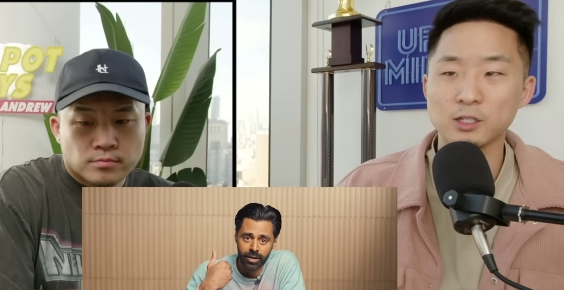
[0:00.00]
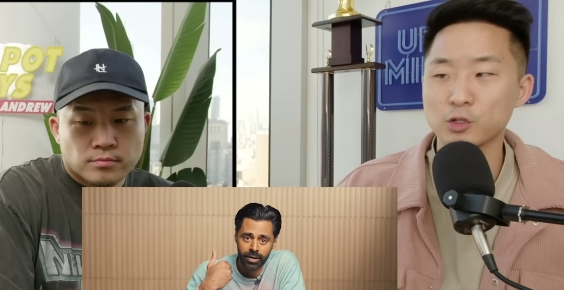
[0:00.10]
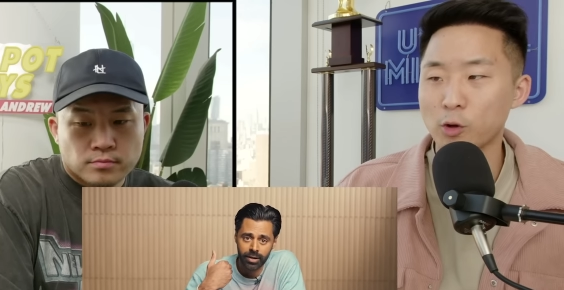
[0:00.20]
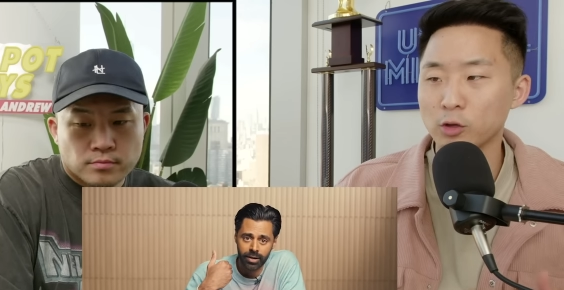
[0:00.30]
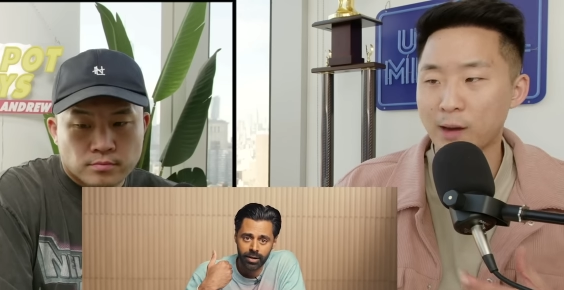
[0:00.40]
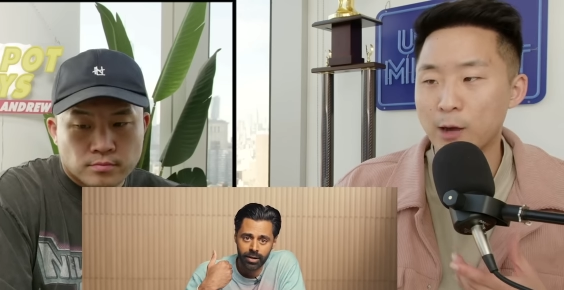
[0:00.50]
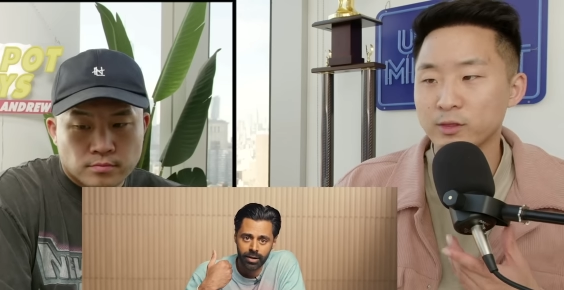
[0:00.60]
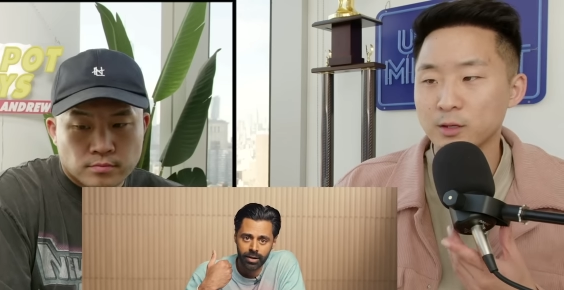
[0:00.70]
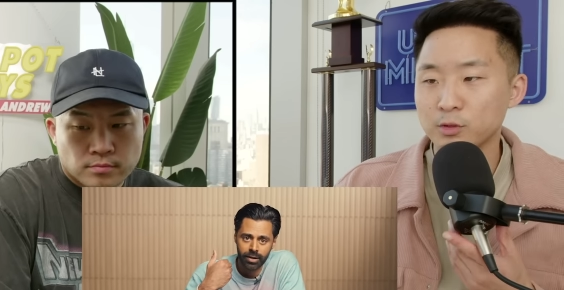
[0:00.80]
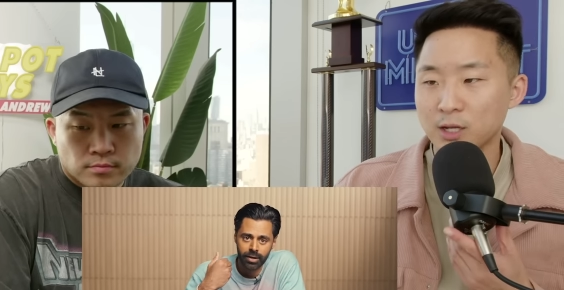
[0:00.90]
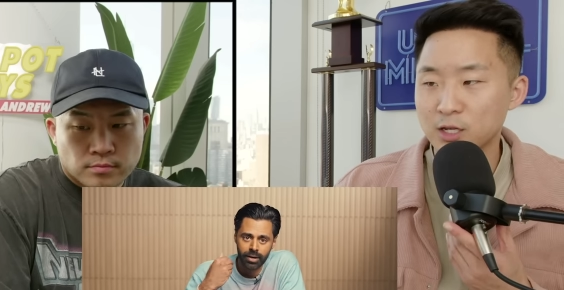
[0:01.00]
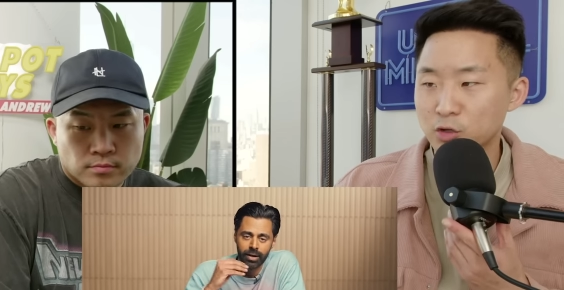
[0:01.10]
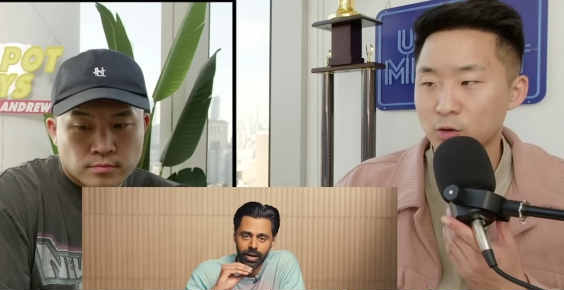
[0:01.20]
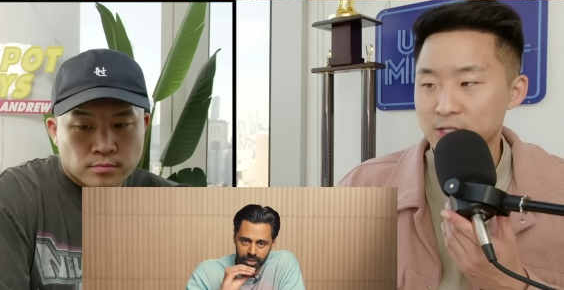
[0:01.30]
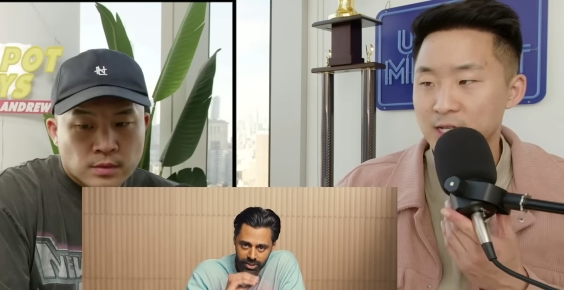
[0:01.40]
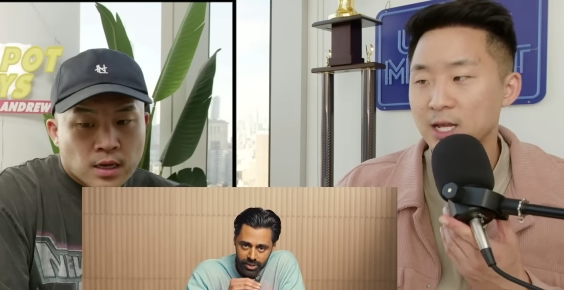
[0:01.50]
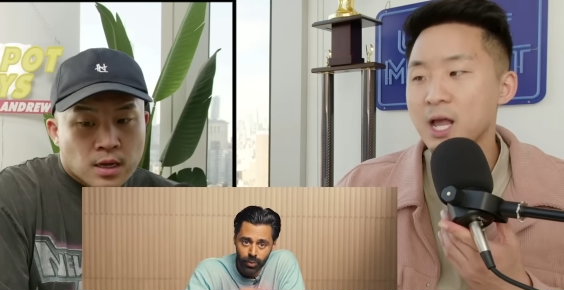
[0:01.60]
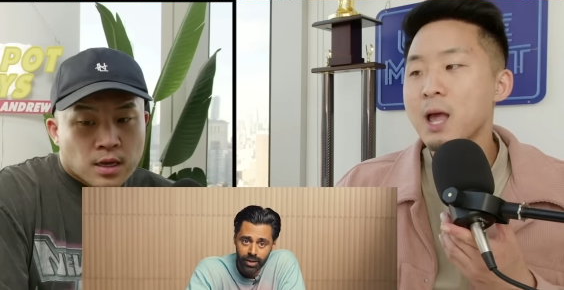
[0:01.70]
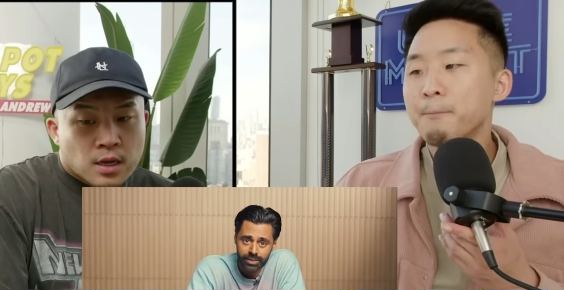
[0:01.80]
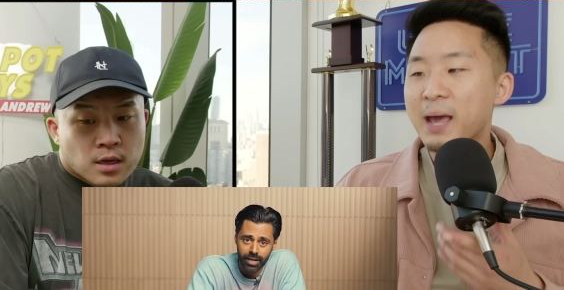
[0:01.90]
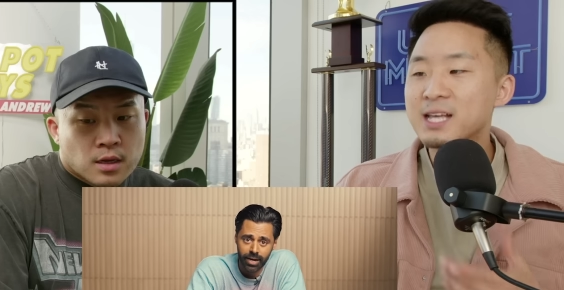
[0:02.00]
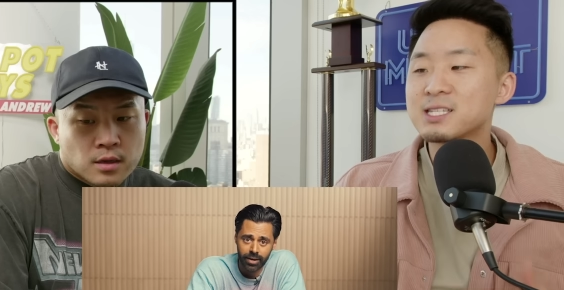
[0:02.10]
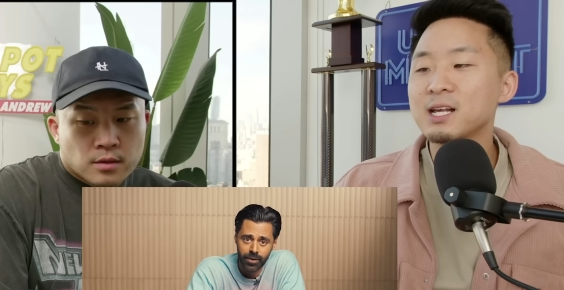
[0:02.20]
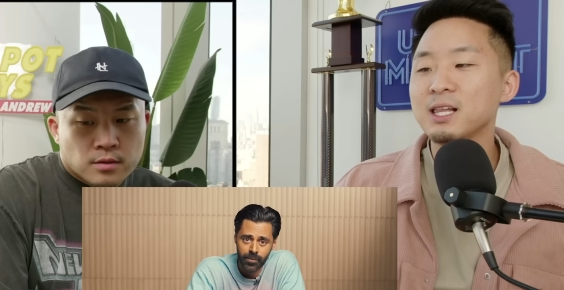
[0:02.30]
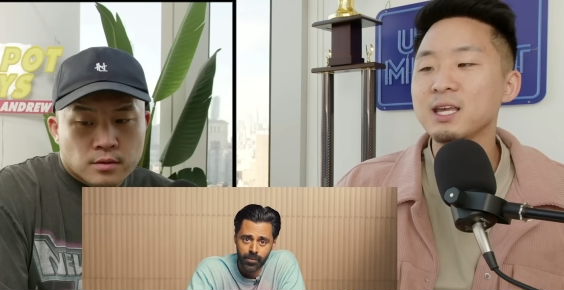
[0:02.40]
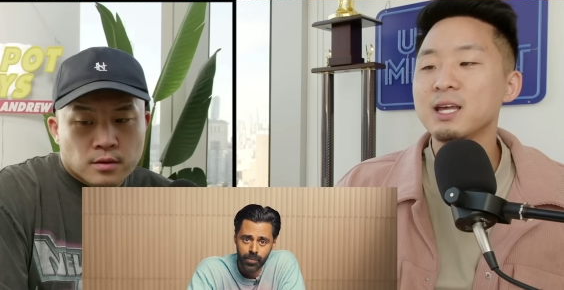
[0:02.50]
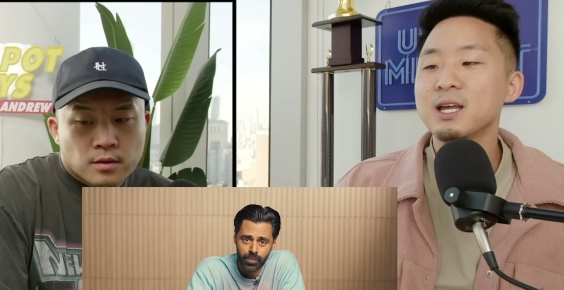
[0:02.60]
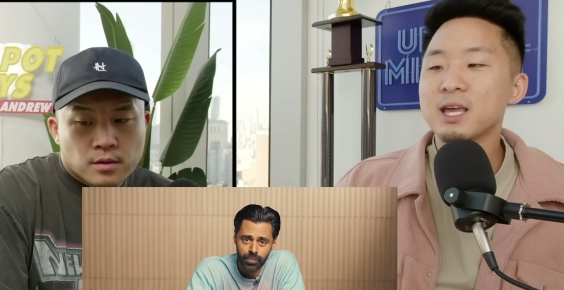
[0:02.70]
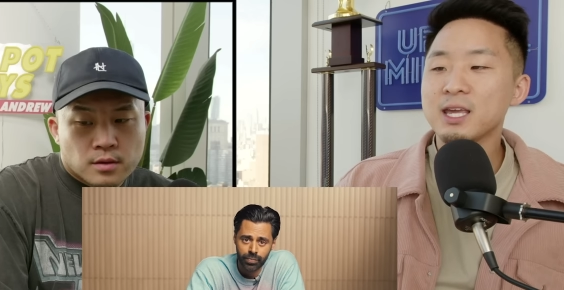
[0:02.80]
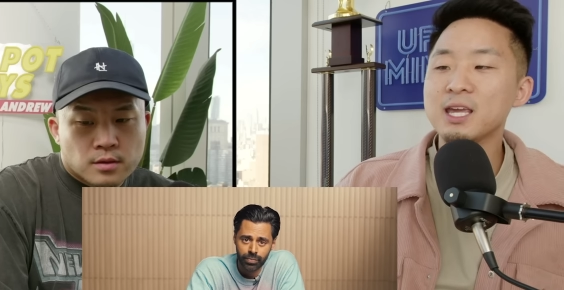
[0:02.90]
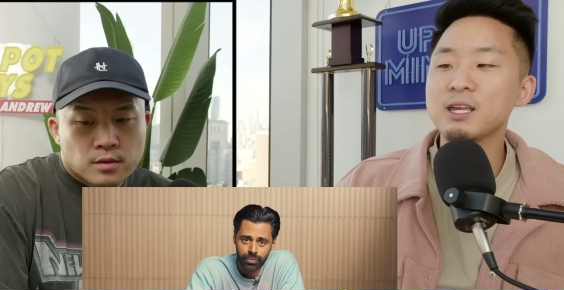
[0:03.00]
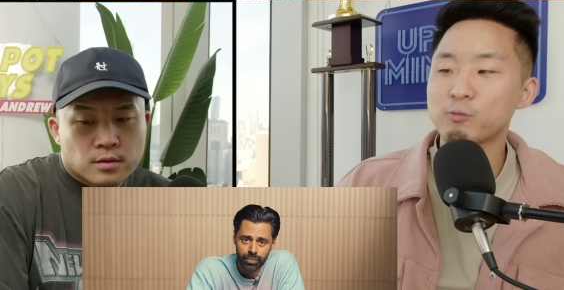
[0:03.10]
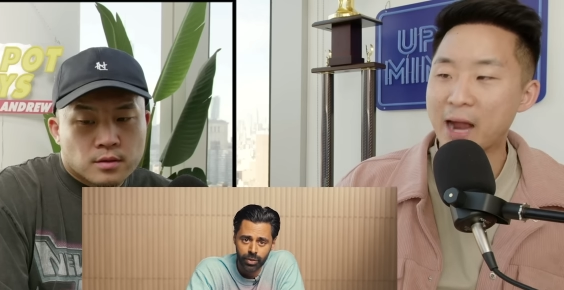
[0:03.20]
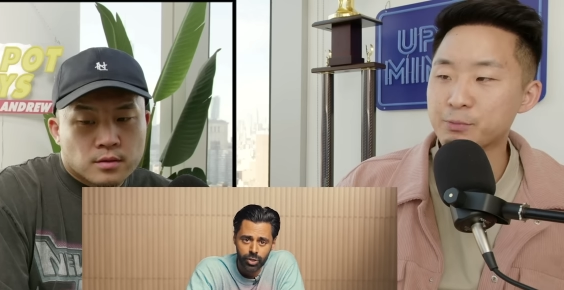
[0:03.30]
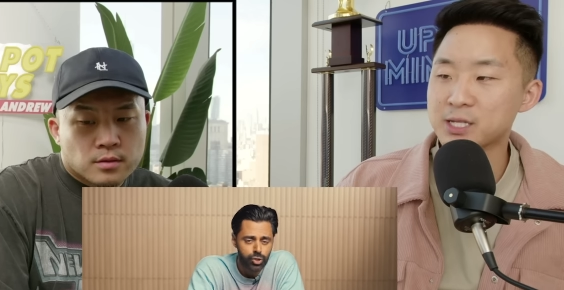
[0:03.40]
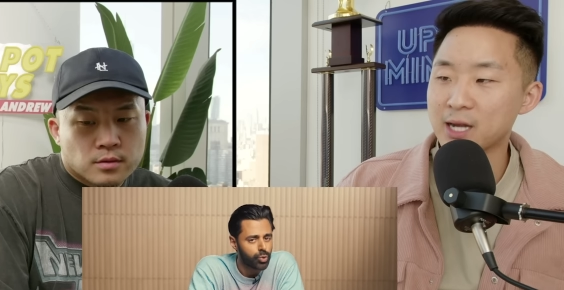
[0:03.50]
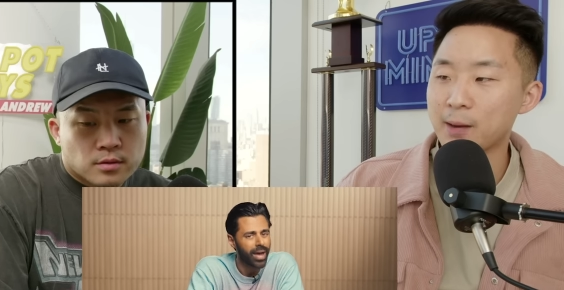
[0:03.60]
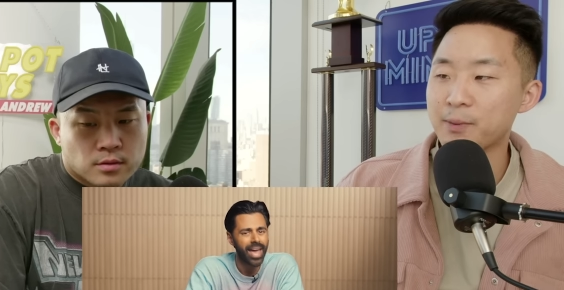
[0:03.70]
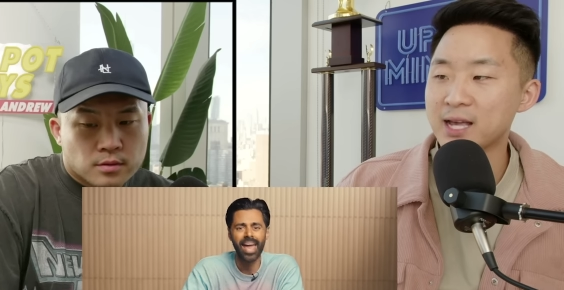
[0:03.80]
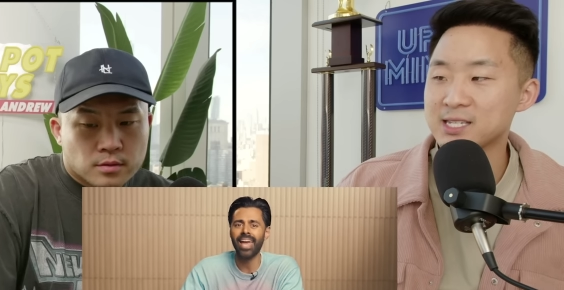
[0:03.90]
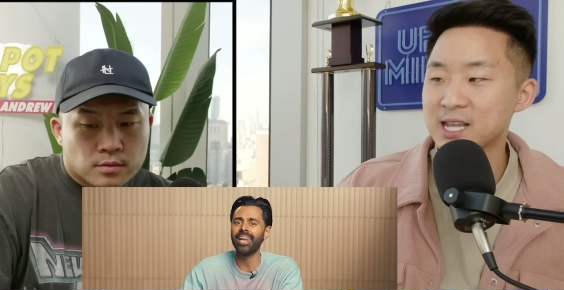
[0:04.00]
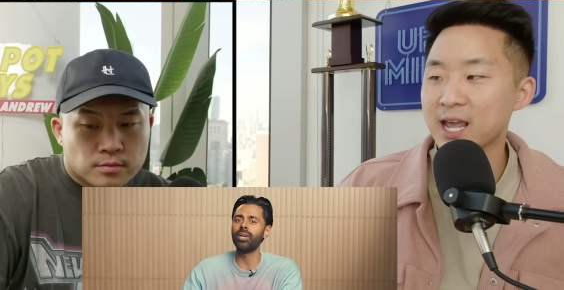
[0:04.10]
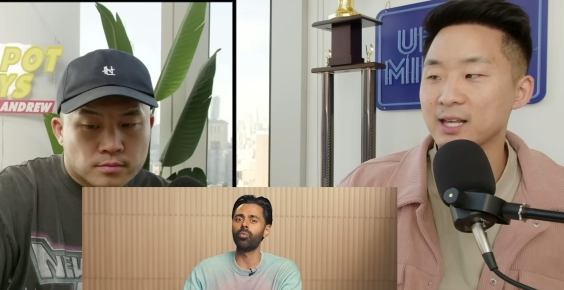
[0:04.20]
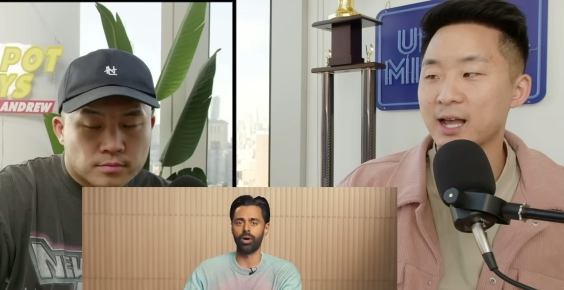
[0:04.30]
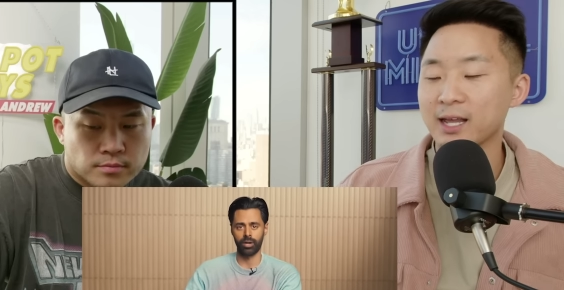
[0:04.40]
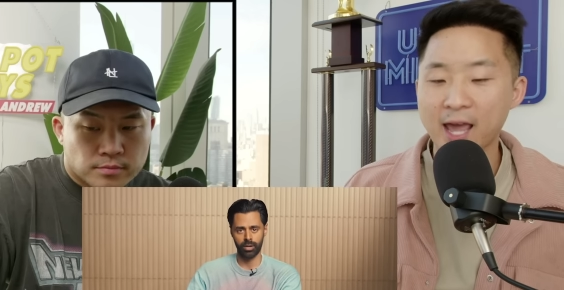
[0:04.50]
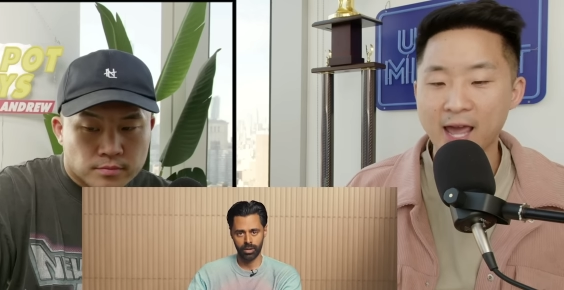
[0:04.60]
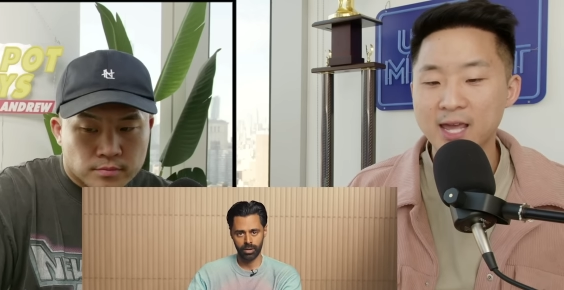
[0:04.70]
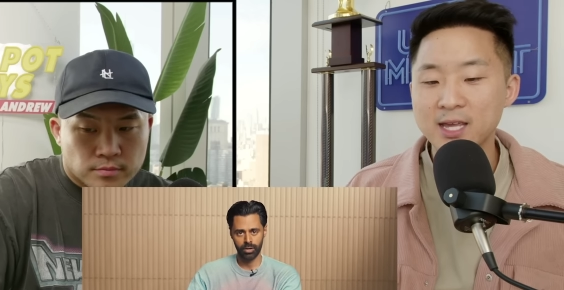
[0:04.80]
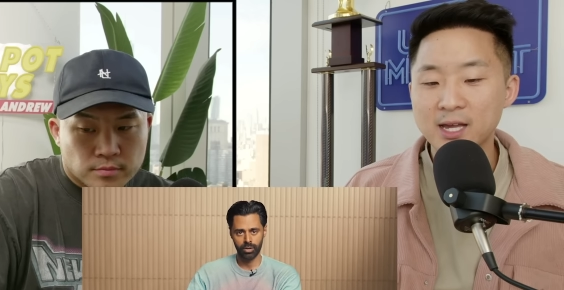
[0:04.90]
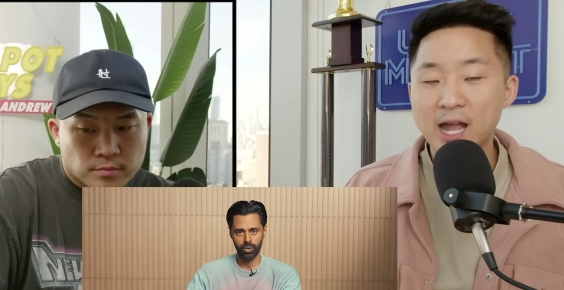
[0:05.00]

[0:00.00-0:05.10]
Speaker 1: to roll around with him in New York City. Basically, he wraps it up as saying, like, hey,